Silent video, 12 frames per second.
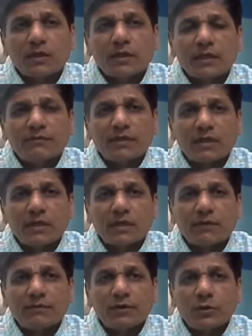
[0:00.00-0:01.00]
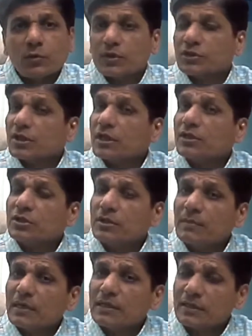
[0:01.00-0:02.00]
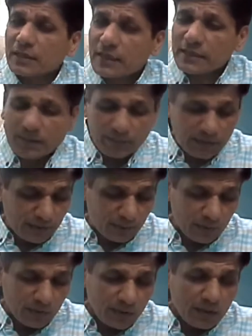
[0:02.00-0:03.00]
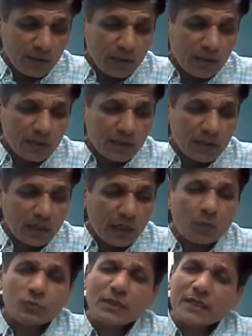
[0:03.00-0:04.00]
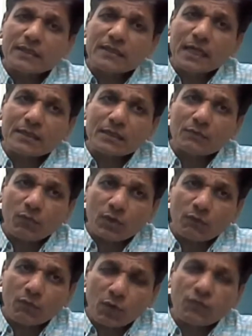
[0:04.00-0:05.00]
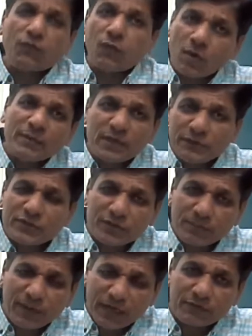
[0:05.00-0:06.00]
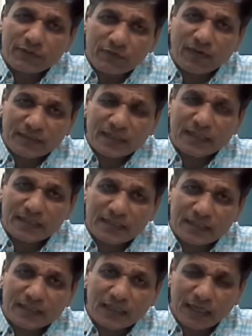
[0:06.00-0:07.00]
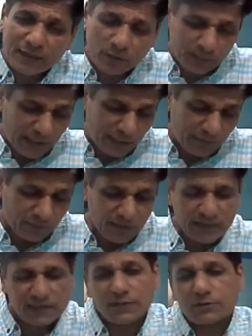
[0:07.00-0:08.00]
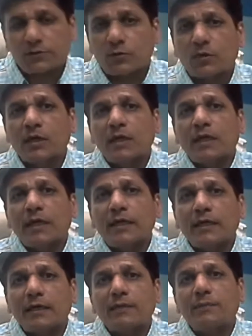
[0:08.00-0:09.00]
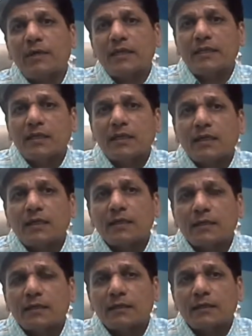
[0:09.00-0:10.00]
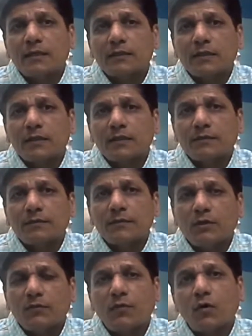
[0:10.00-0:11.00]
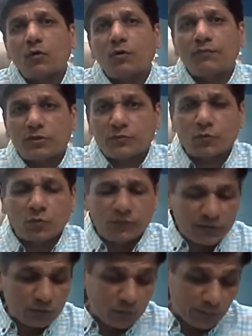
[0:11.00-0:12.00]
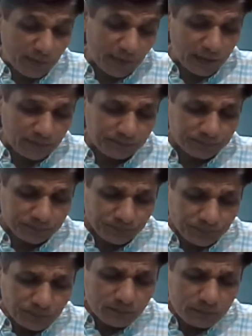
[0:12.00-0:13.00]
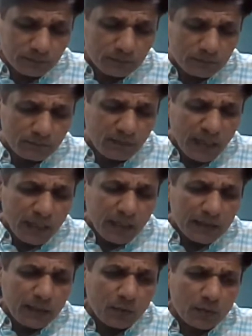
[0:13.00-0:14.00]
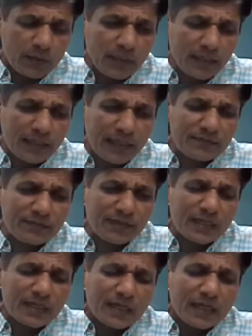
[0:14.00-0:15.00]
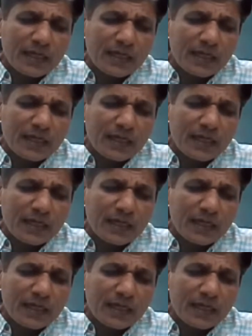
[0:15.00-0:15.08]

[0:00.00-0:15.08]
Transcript: given due consideration by the General Assembly. How what form in which the pact will finally see the light of the day, for instance. And ultimately the follow up which could be done. Now, as we